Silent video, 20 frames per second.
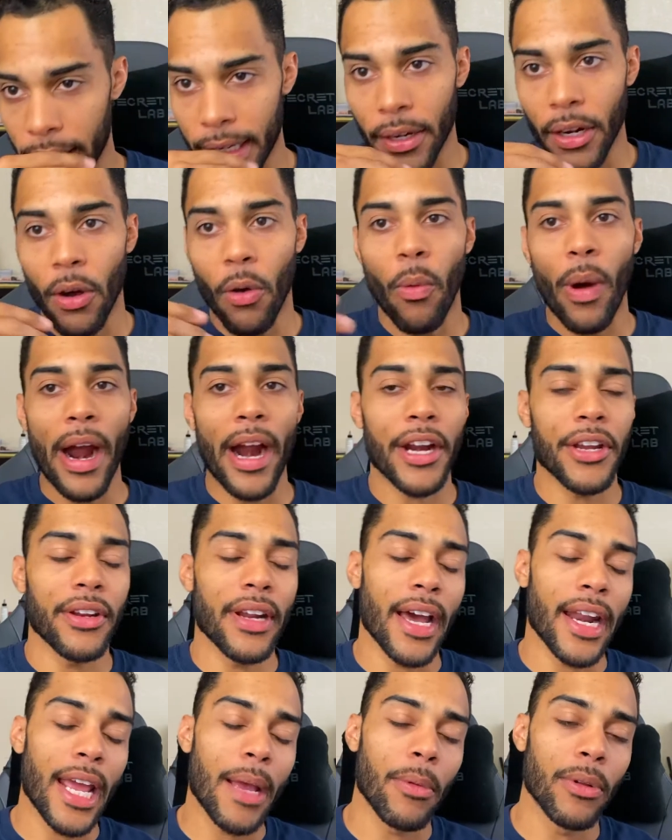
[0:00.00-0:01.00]
You know, why are you
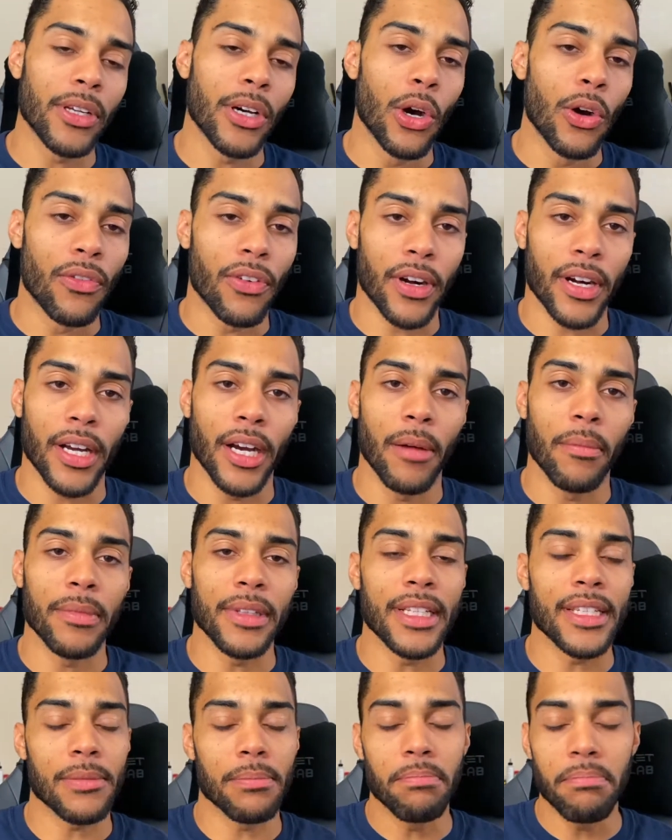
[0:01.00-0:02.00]
not able to overcome
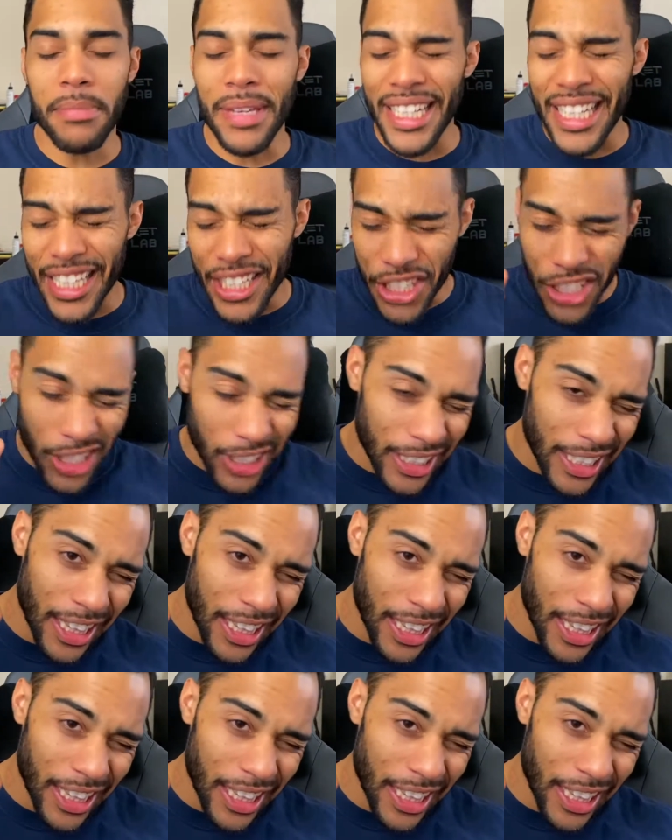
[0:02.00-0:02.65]
these miniature